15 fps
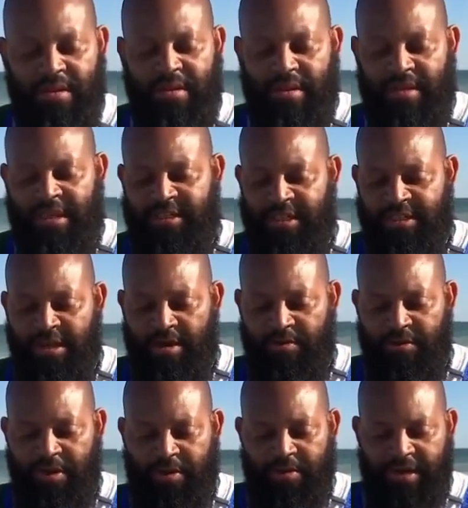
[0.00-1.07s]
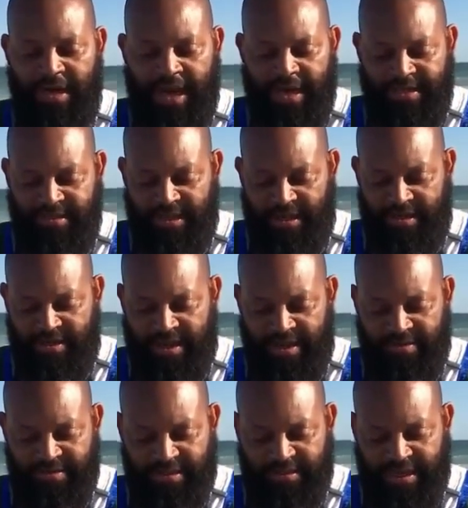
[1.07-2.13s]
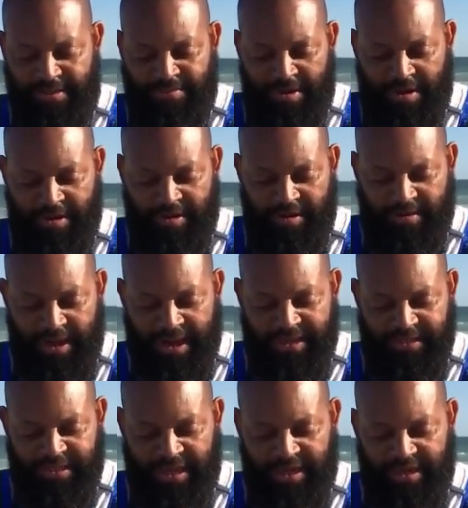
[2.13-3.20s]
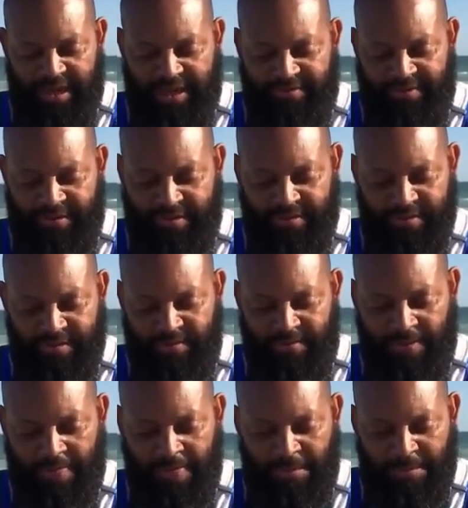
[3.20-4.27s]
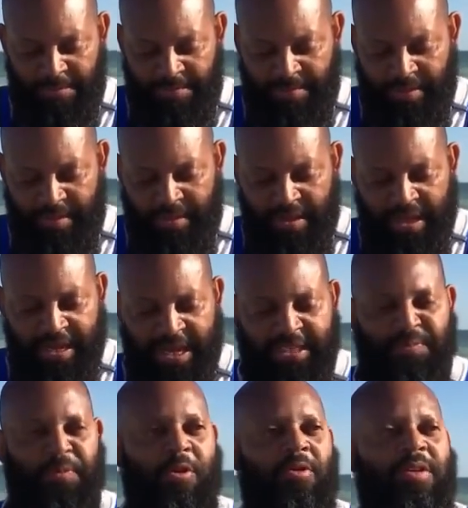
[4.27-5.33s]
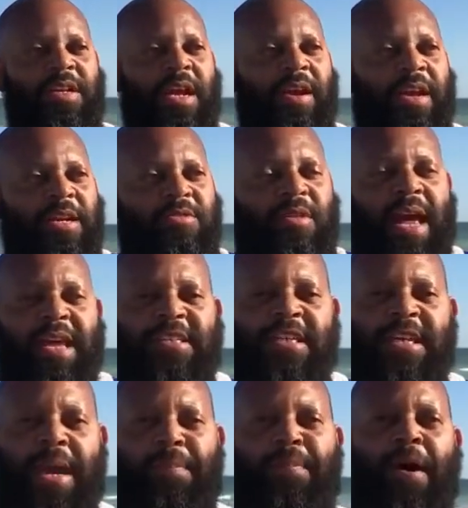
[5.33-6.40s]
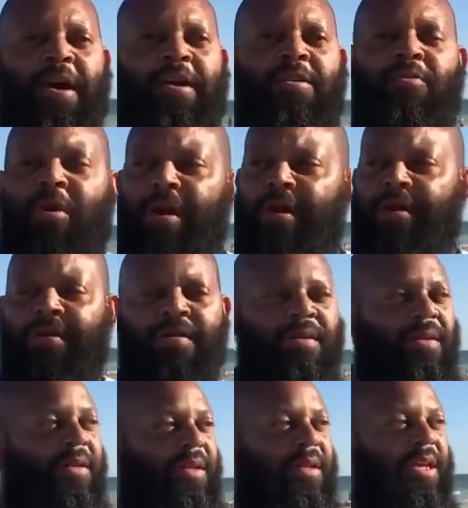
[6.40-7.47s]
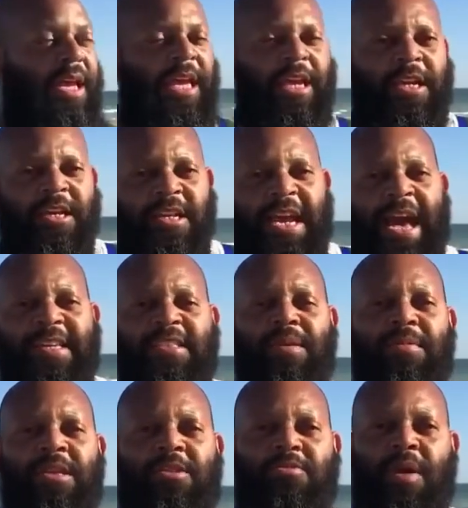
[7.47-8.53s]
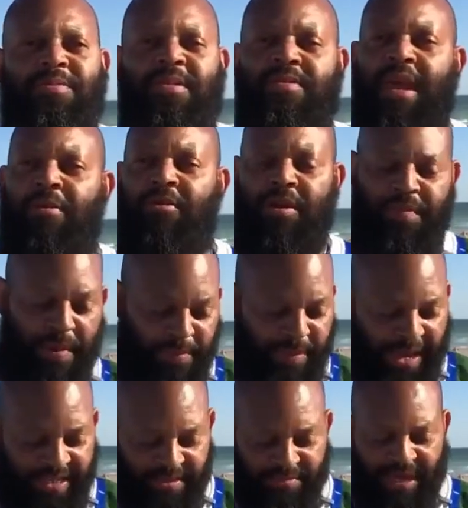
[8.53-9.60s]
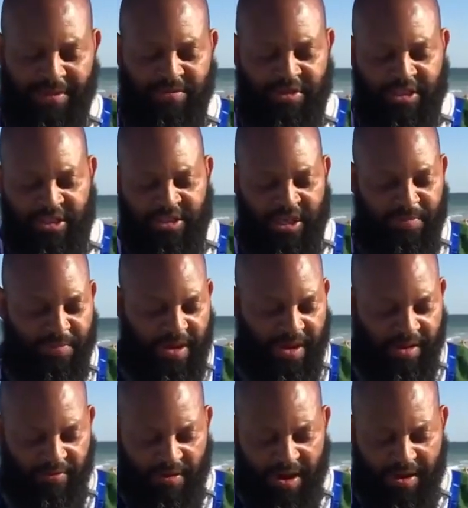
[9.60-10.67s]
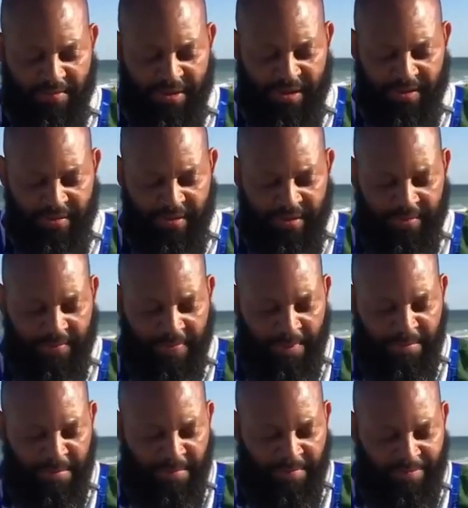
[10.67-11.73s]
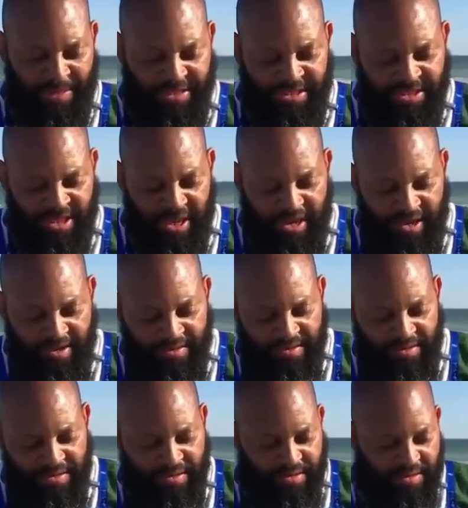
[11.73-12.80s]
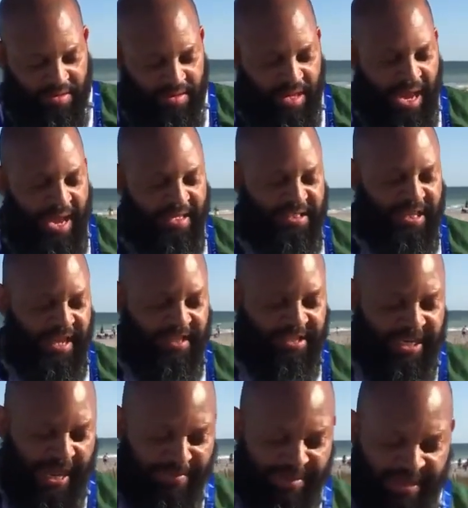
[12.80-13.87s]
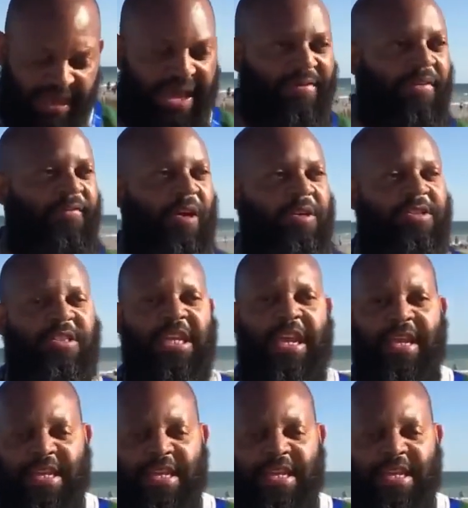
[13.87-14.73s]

Let's just go real quick to Isaiah now, since I brought it up. Isaiah 11. And let's prove that there are Israelites in that part of the world. And he could have got some of these scriptures that they would have been patient, but they were just jumping around, man. This is uh, Isaiah chapter 11, verse 10.